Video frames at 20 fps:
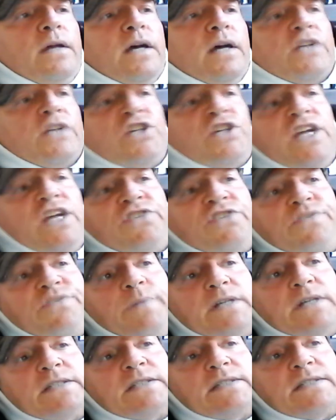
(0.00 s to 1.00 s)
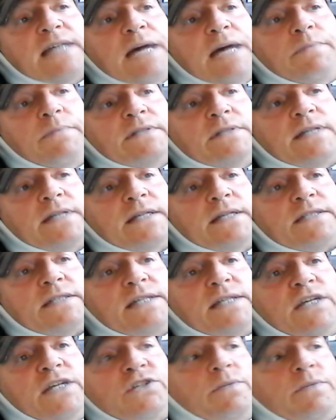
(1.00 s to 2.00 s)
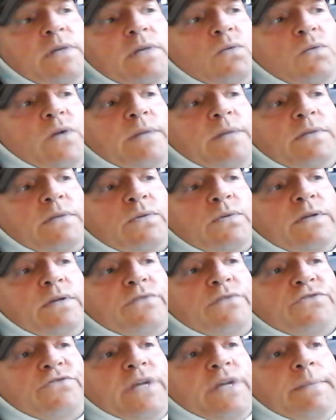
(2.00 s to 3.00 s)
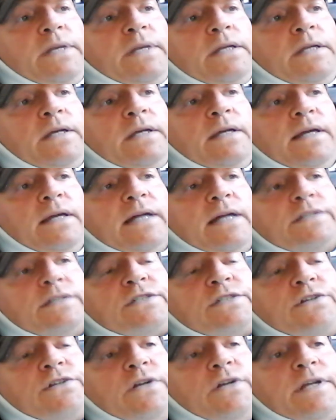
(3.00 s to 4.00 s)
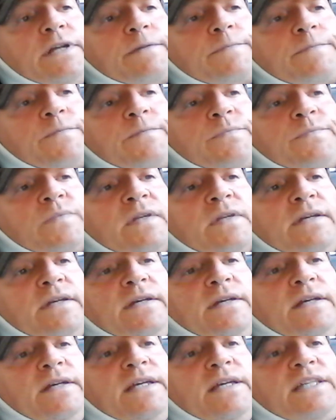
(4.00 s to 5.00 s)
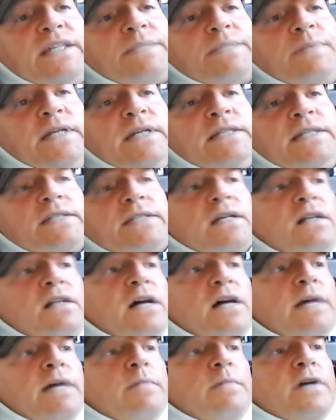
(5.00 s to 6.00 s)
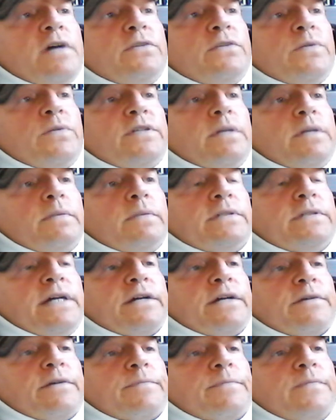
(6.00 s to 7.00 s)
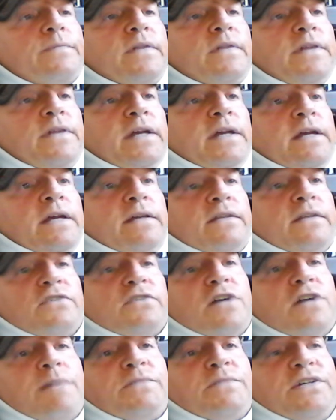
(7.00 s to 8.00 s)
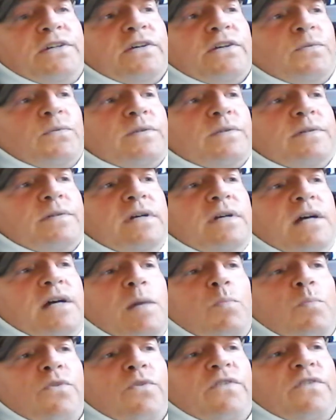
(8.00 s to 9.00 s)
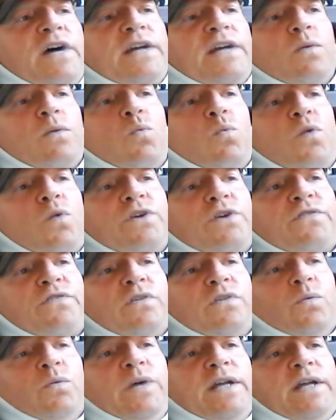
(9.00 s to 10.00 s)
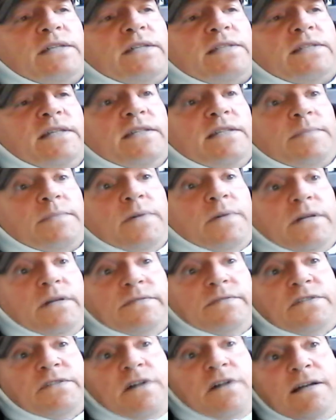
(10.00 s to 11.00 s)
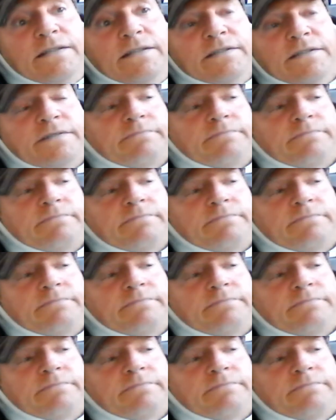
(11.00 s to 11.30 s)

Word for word: A change of buses happens at a station midway between Drymen and Stirling. He's pleased to climb onto a double decker, thinking the top tier will provide a wonderful way to see this part of Scotland.